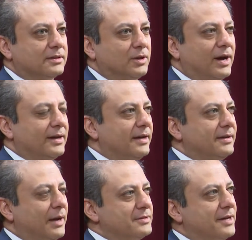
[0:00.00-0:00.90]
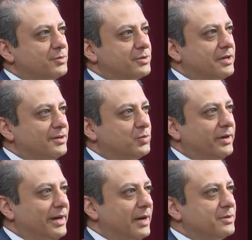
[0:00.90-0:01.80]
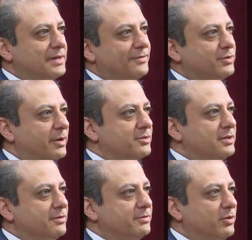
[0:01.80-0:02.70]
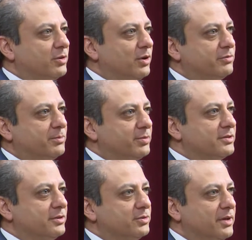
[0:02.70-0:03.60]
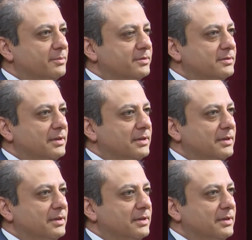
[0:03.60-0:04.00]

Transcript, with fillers: you know, I, got, I was asked to resign twenty hours after I received a phone call from President Trump